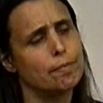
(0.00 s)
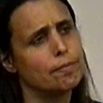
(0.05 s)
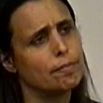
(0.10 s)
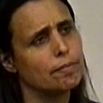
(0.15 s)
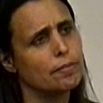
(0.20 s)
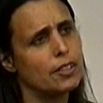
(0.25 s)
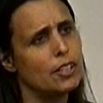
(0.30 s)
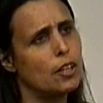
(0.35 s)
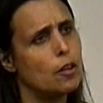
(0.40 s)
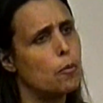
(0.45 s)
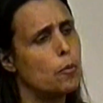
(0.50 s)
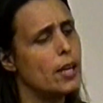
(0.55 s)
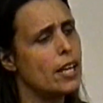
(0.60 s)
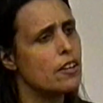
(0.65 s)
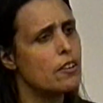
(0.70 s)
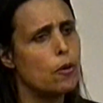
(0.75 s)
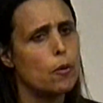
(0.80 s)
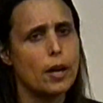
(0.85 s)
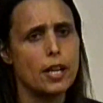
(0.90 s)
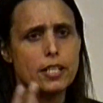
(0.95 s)
and you know,
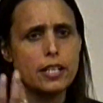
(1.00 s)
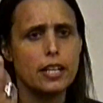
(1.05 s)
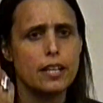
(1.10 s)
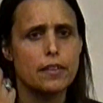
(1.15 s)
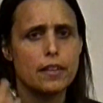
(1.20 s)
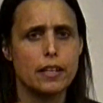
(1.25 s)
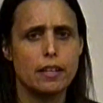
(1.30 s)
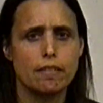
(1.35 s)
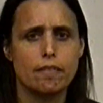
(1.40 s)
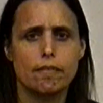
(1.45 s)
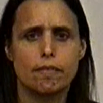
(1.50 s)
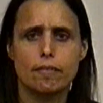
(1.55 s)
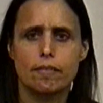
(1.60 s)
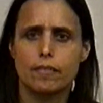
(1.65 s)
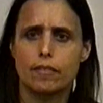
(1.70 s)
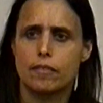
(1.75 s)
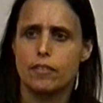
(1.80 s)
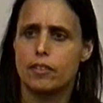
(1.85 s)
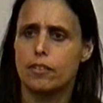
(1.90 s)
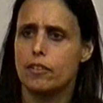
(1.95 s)
we had no idea
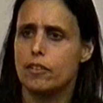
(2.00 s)
that